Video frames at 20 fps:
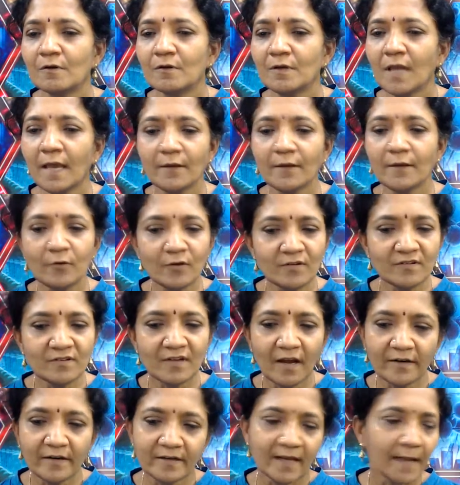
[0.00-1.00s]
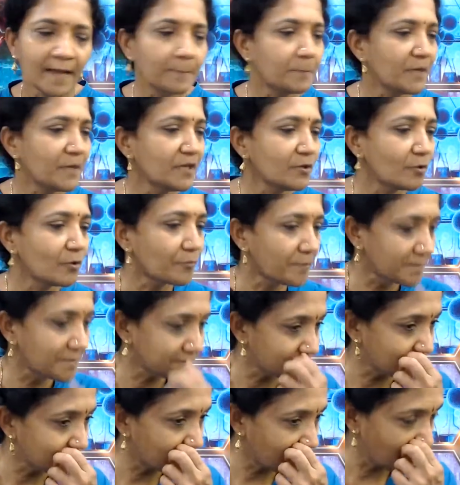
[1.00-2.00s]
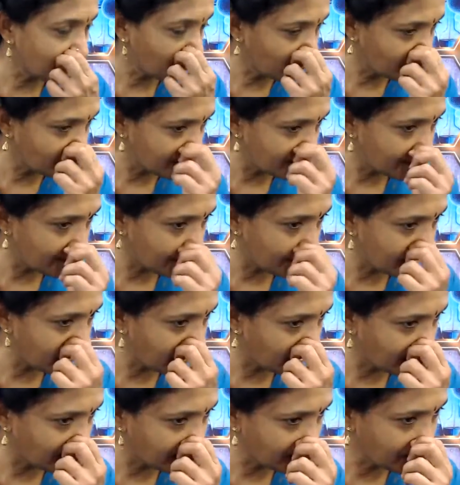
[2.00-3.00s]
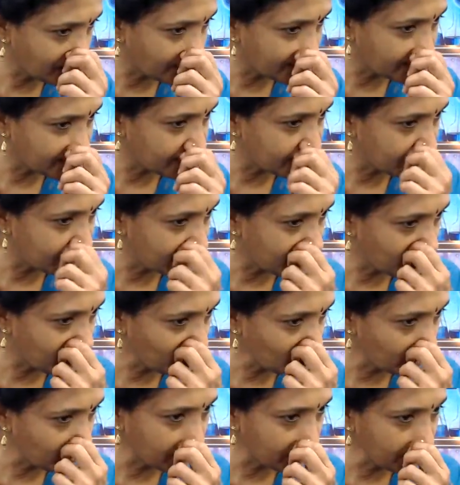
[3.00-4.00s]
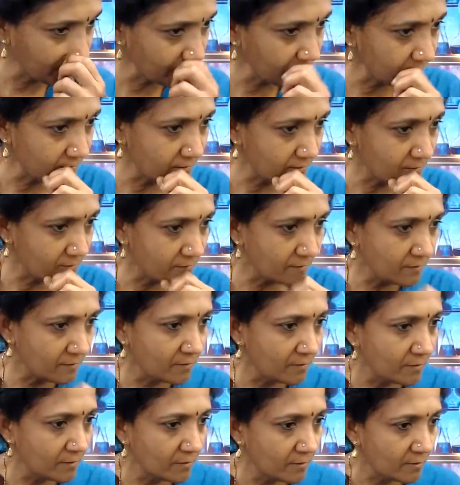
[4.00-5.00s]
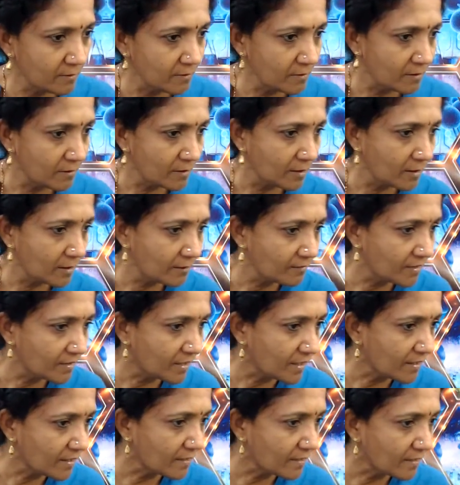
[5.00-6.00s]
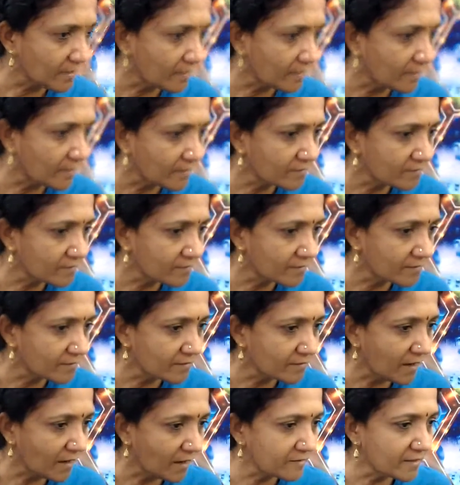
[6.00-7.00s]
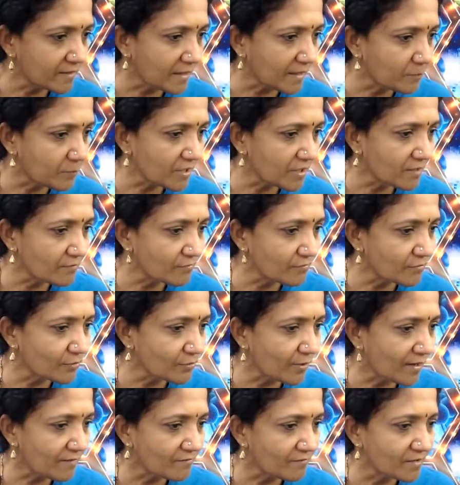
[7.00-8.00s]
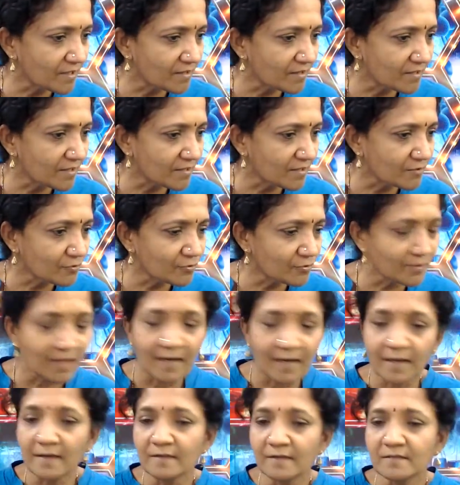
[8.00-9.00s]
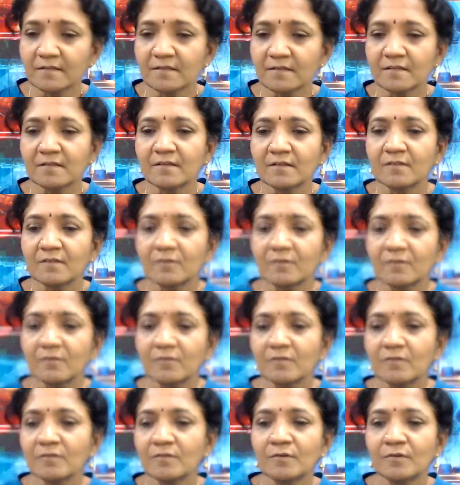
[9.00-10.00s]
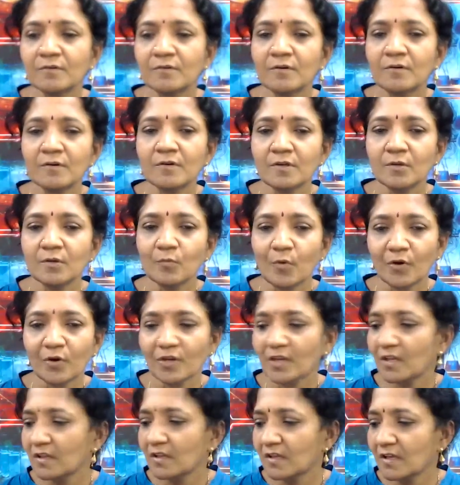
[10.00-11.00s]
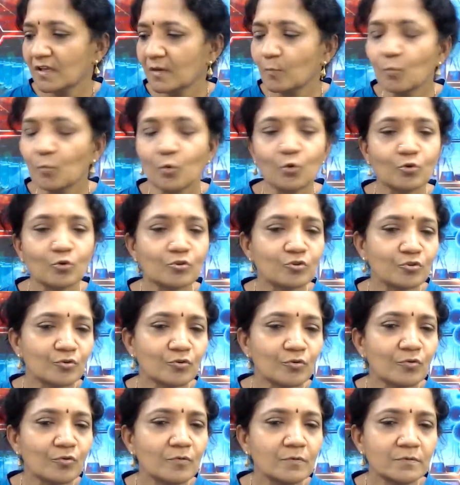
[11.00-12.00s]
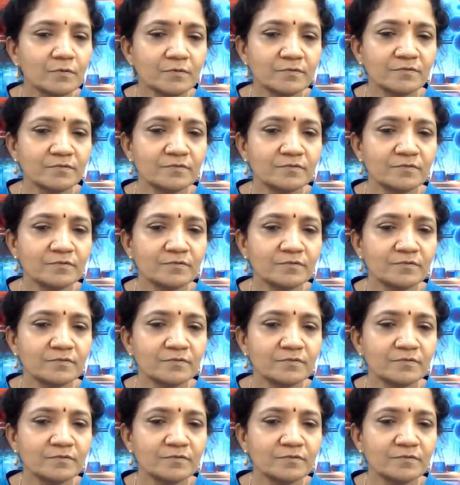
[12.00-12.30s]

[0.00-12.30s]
Yeah, you can start typing your questions. We don't see any other question in the portal. You can start typing if you have anything to tell us. You want anything more to know.